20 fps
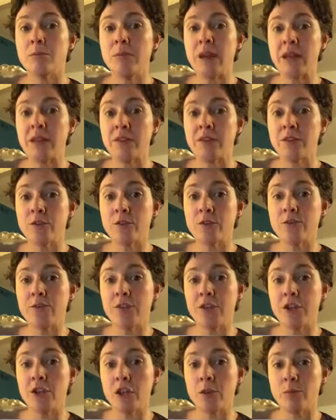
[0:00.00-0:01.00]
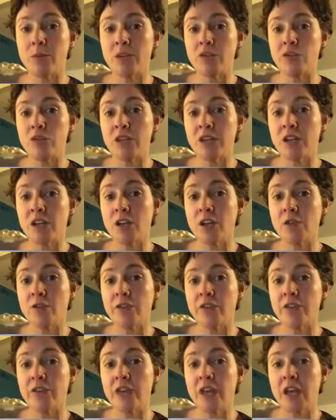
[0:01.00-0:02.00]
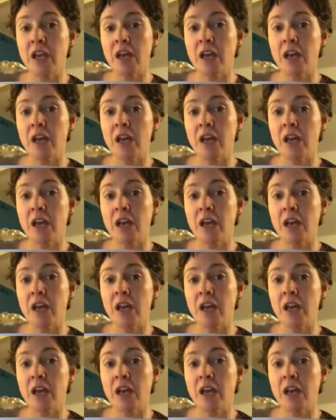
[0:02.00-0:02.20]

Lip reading: pencil for the open string notes,